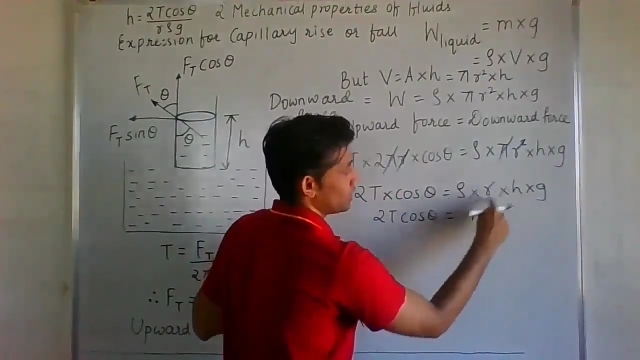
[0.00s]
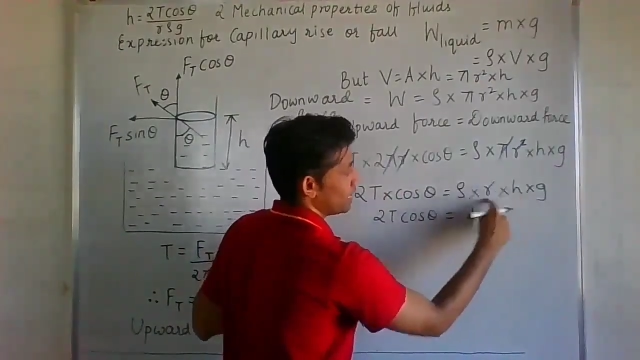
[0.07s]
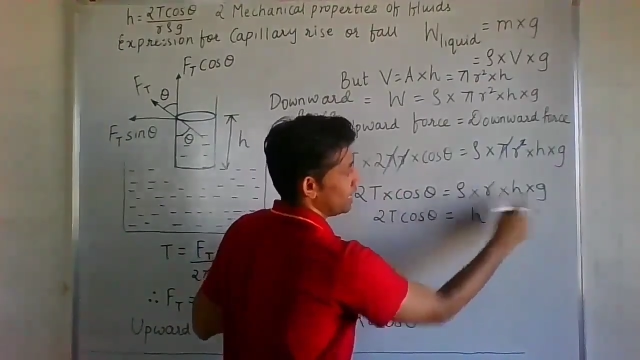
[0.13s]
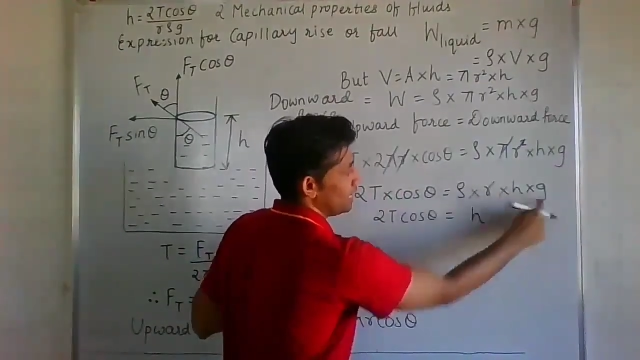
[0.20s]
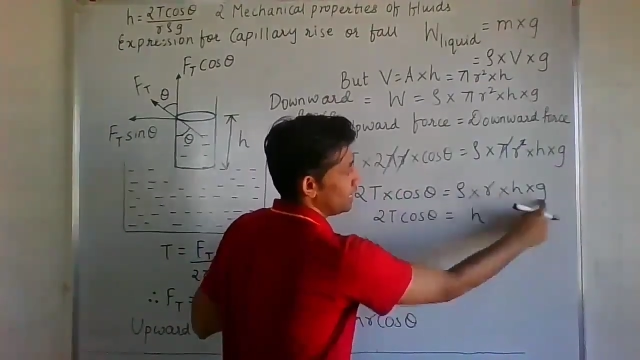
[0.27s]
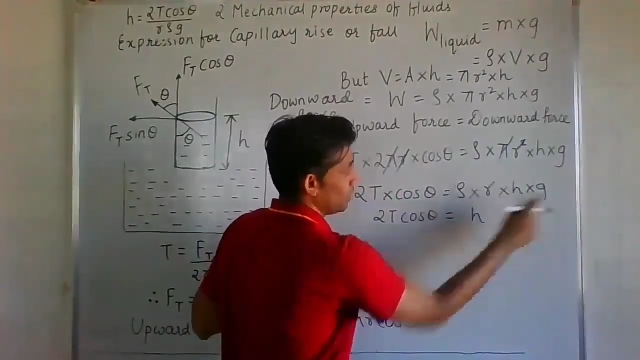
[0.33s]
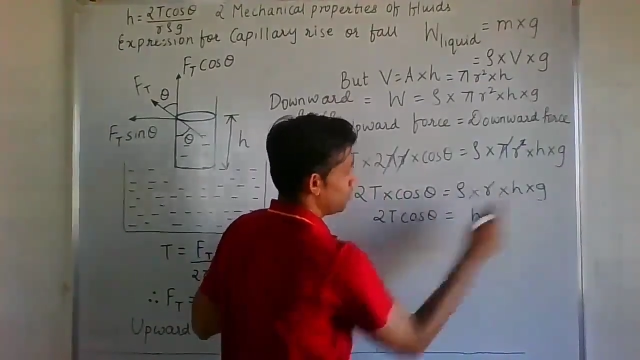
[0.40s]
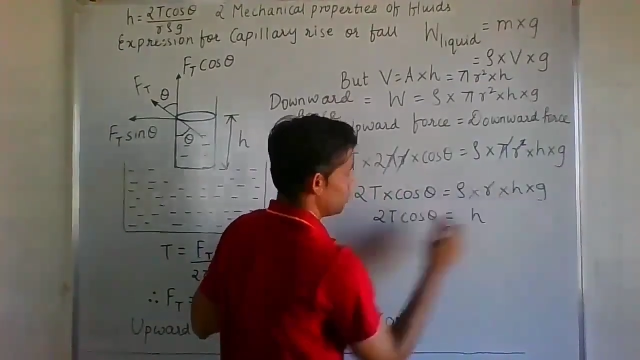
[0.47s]

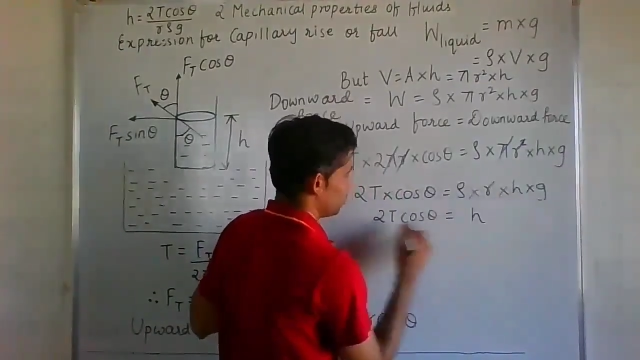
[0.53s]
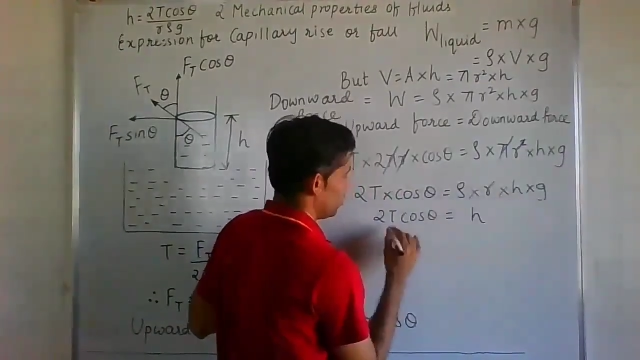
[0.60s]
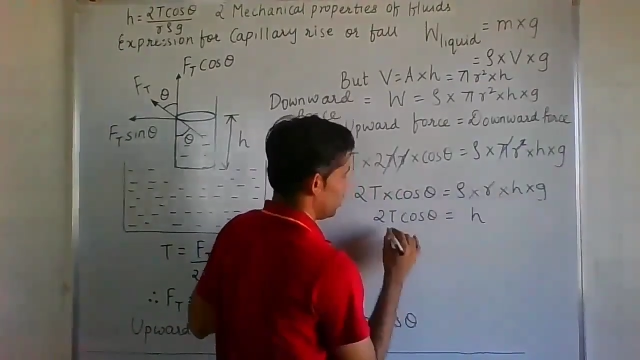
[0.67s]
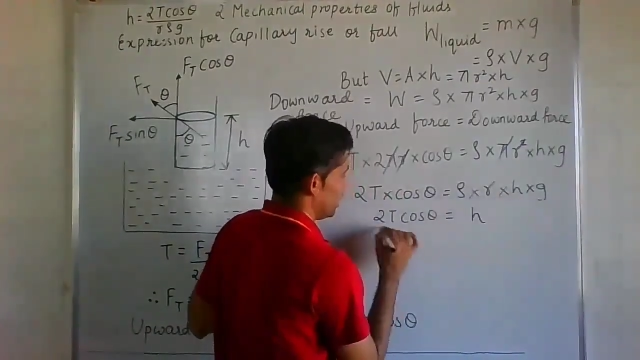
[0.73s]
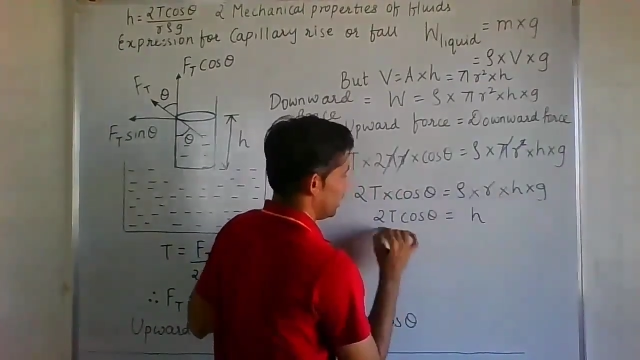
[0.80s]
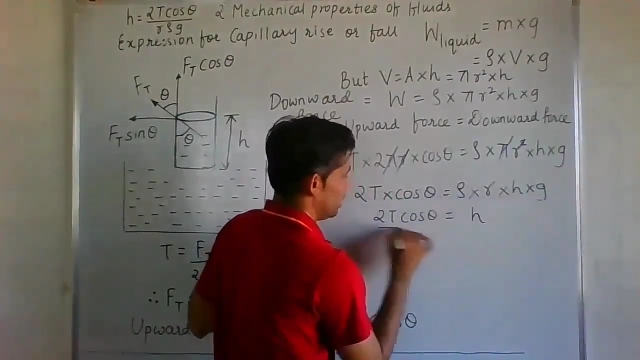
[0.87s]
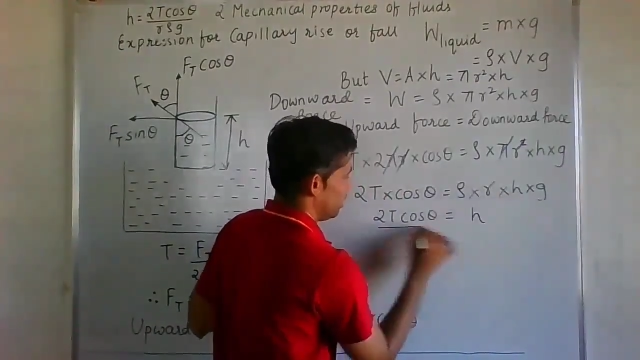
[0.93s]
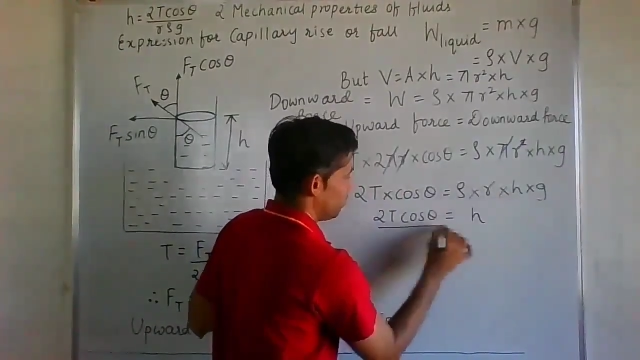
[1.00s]
three terms will
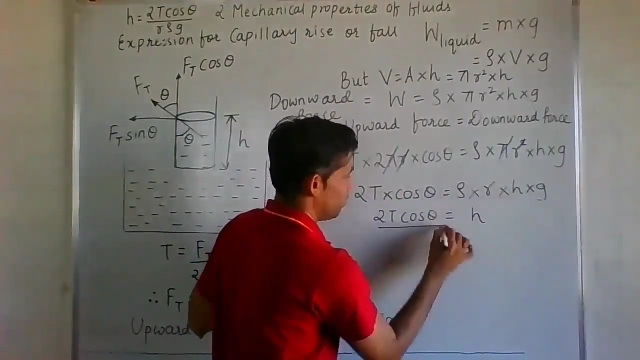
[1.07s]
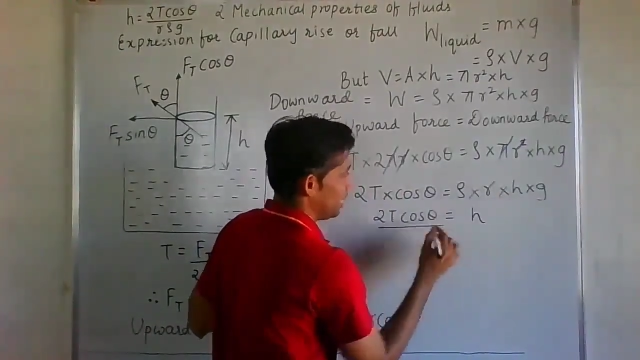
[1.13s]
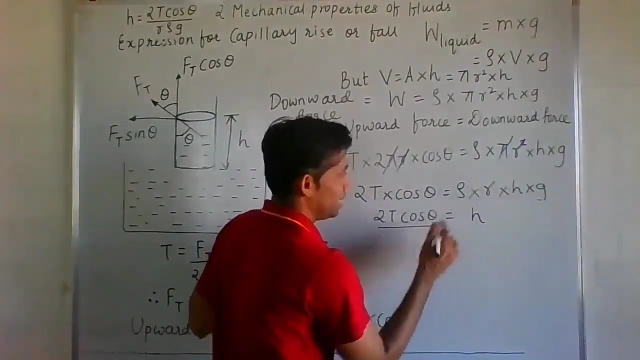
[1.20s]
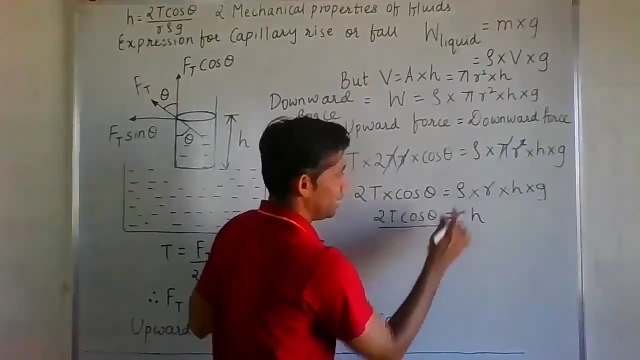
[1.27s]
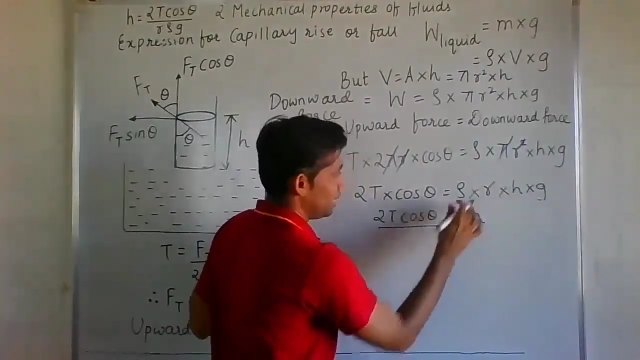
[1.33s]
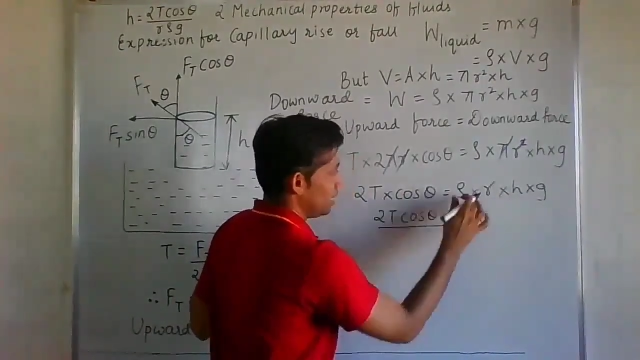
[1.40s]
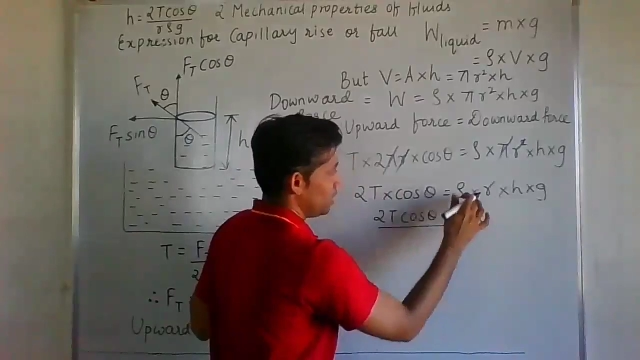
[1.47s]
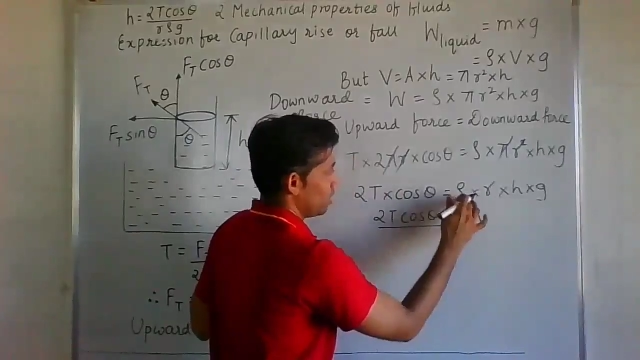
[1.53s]
get
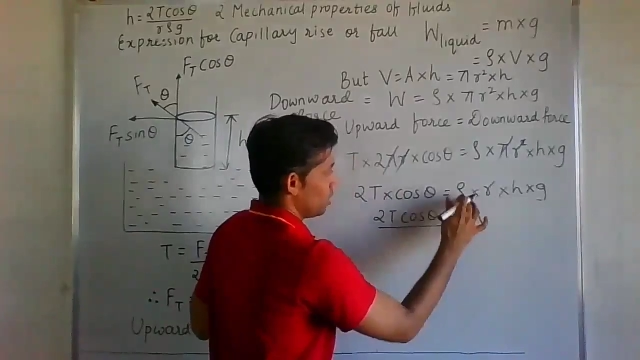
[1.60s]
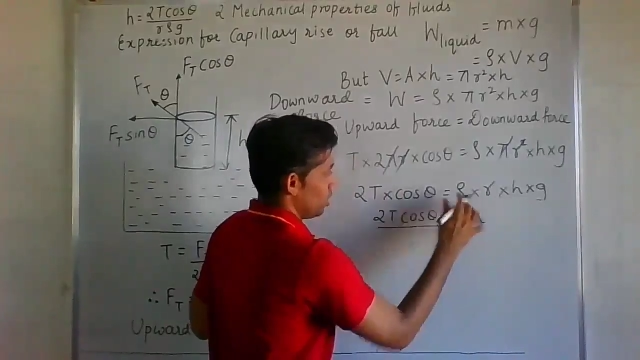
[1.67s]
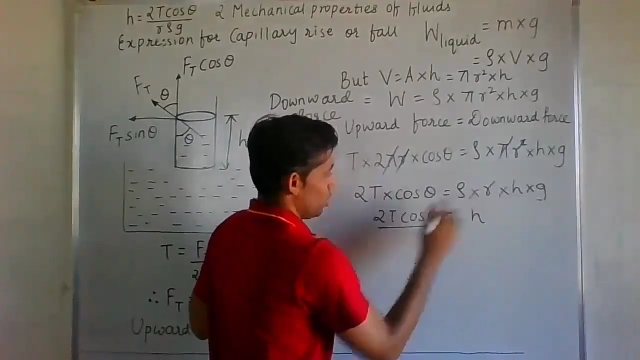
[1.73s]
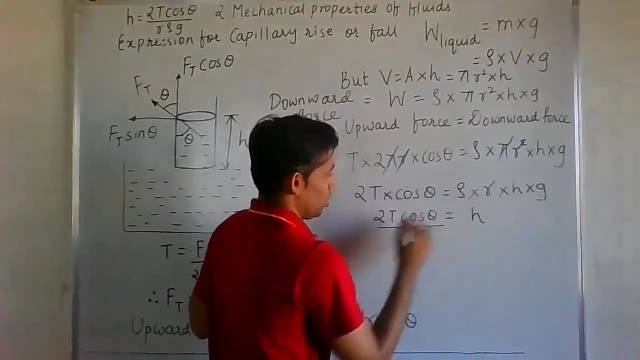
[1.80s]
divided,